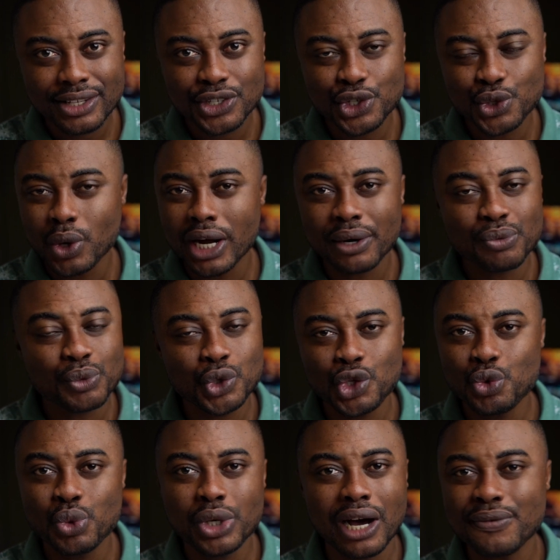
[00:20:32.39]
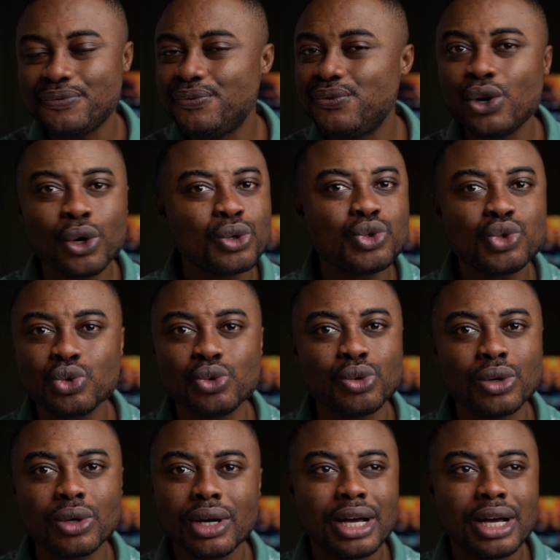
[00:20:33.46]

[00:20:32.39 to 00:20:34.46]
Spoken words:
you would have flown to